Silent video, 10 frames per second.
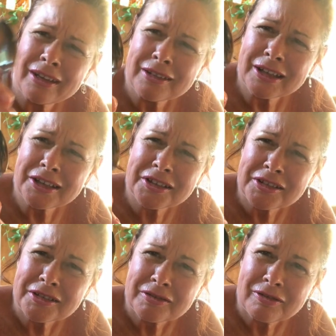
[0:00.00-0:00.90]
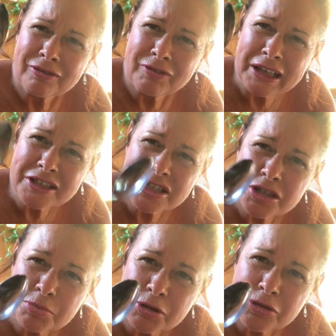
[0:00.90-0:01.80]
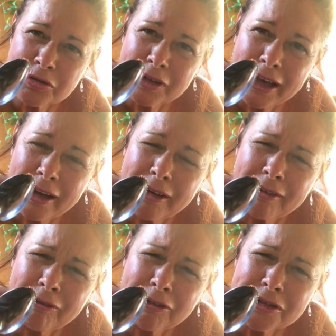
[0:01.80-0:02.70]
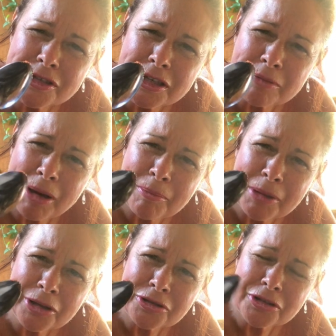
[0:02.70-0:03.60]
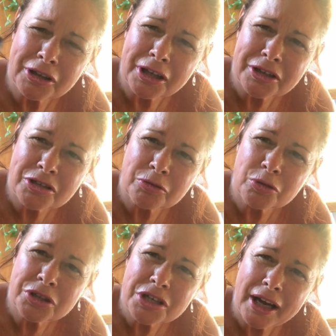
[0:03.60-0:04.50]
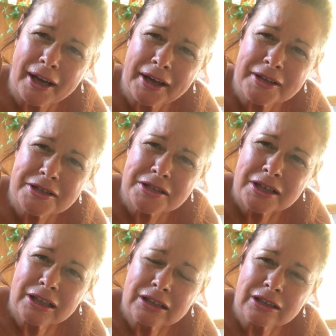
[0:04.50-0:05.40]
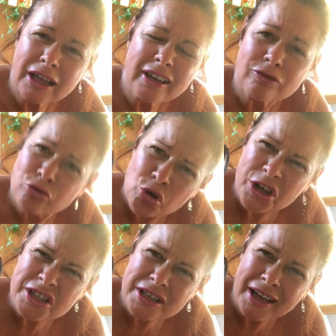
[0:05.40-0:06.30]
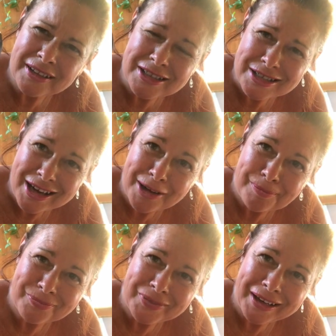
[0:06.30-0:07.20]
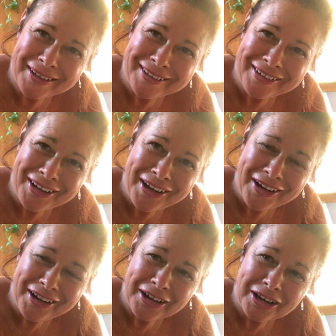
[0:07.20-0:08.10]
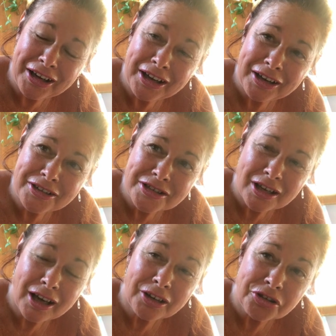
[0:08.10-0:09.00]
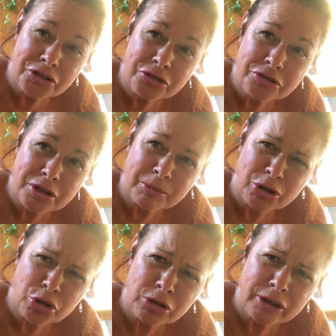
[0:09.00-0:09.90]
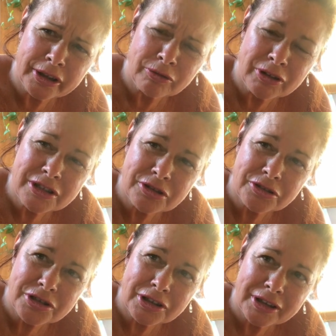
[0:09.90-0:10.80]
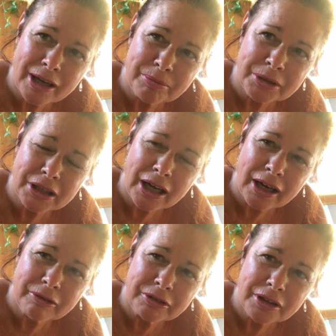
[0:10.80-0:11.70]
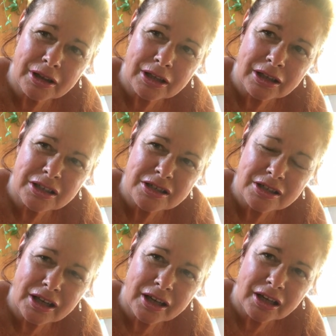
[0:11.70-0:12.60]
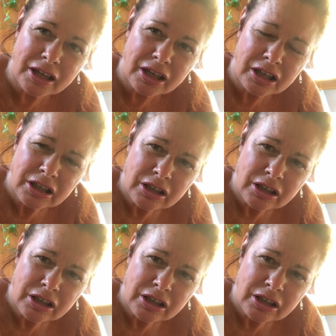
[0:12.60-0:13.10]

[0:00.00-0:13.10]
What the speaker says: this fancy spoon that was in my mother's collection, which has like forks at the top, and I guess I could do some Googling research on that, but I would think it's like